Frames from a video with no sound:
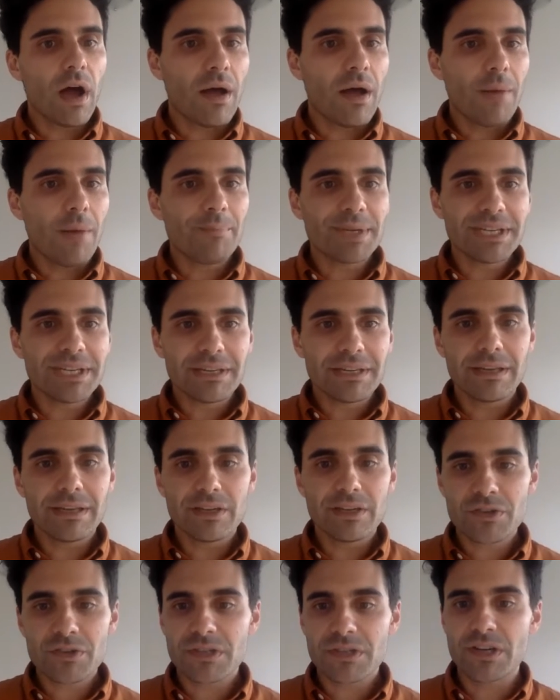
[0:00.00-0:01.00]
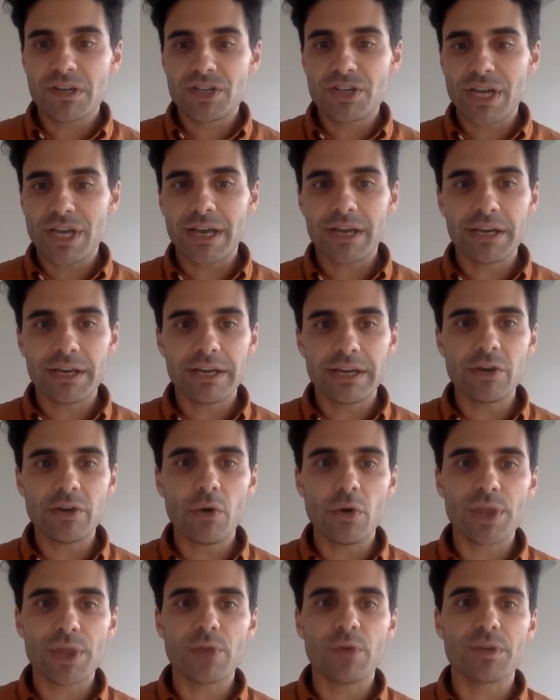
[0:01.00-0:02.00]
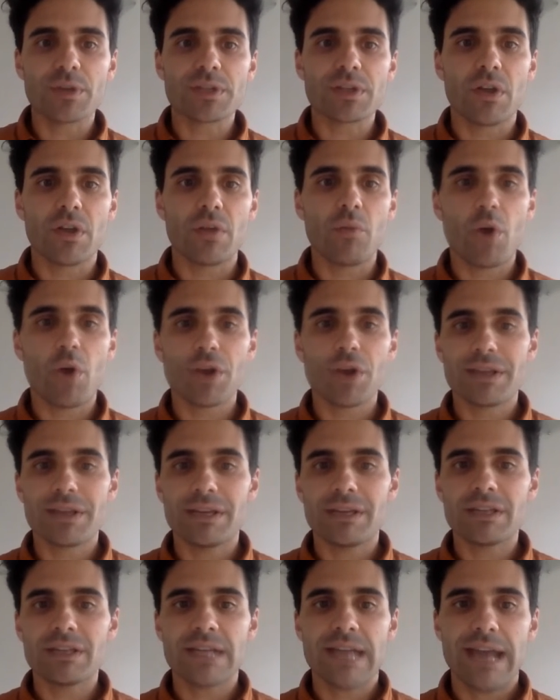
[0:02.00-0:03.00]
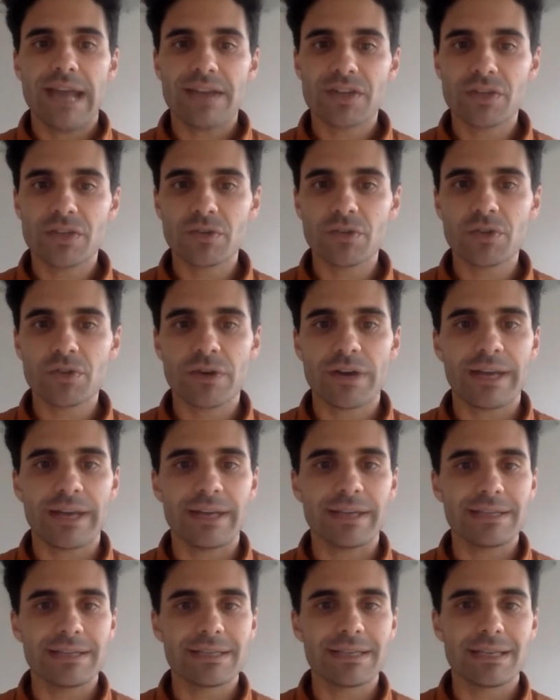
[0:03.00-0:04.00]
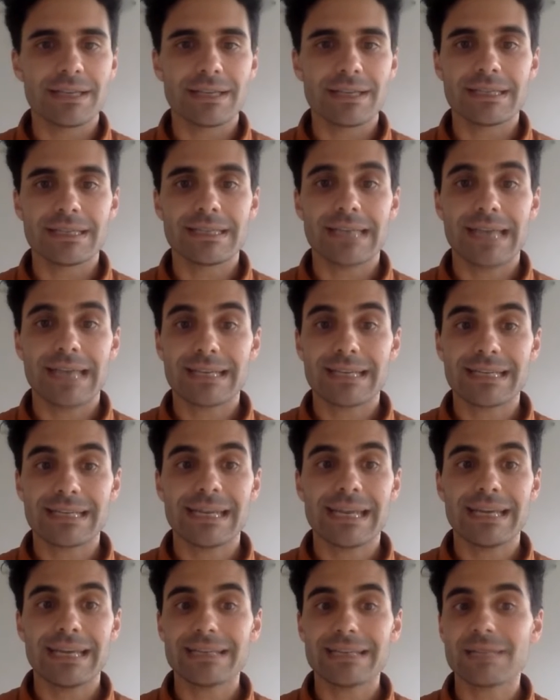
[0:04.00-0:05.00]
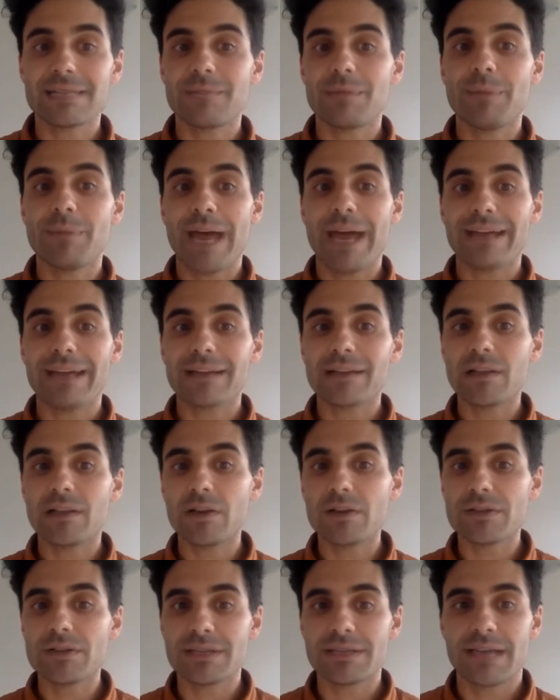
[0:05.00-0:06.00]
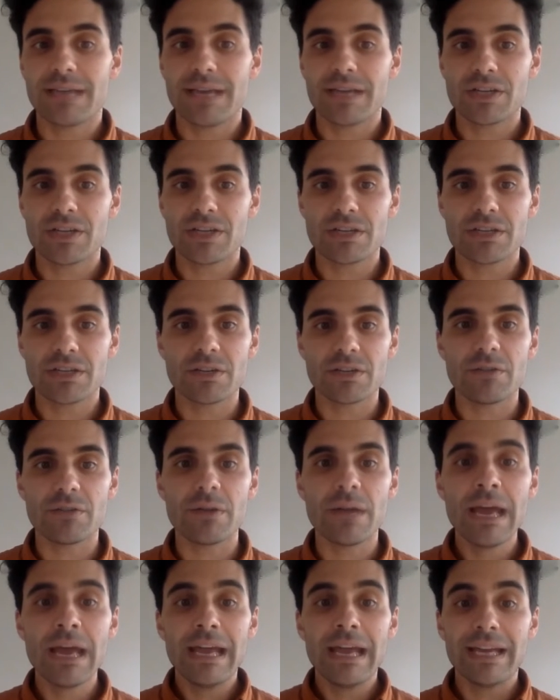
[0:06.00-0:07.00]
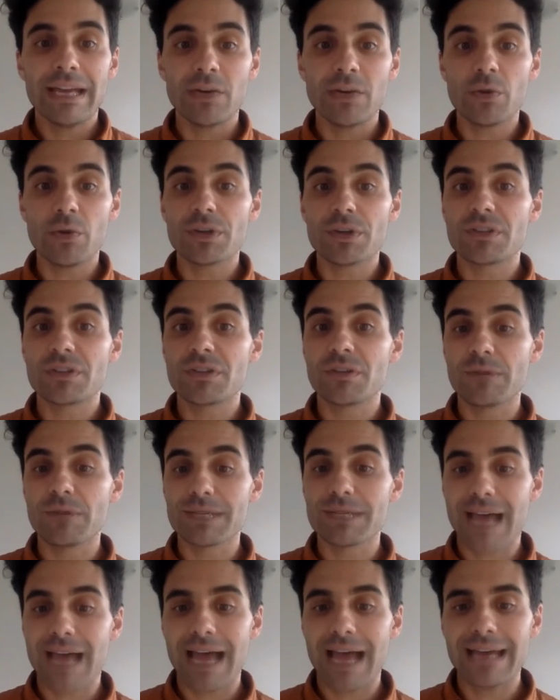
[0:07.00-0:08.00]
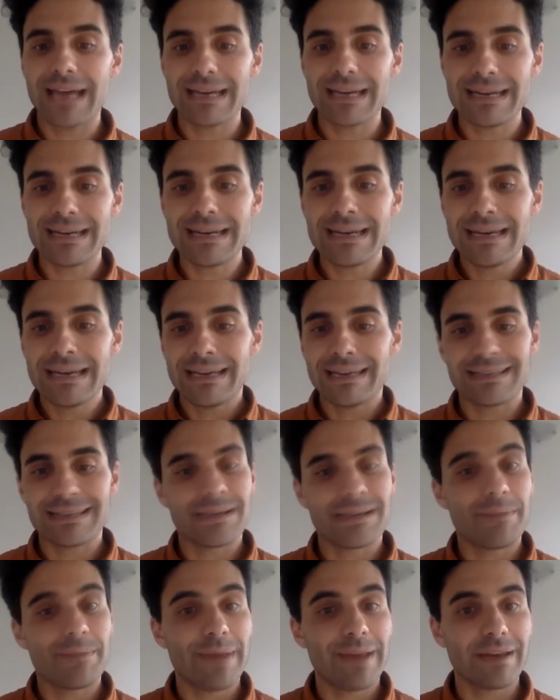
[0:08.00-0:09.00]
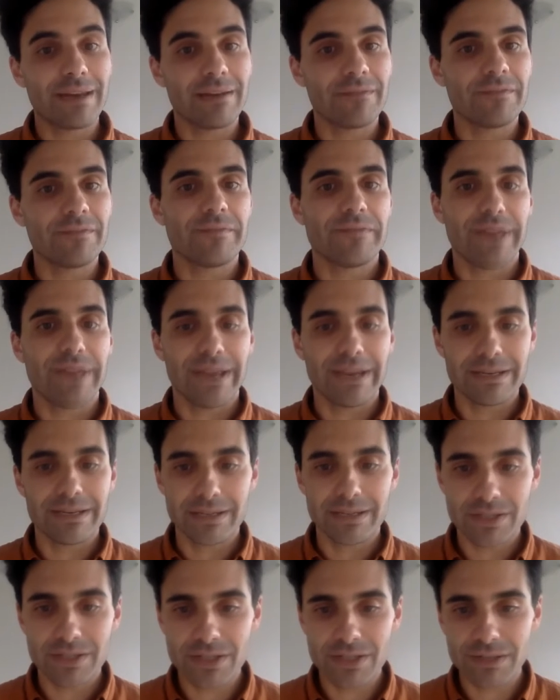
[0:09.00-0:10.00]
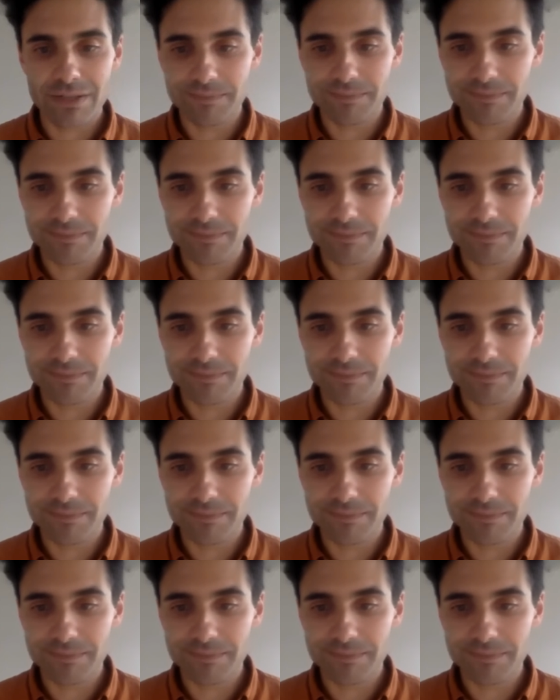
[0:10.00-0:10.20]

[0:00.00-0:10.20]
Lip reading: particularly interested, Shenggen, in your thoughts on what are the international trends that the sector needs to be paying close attention to in order to retain its competitive advantage.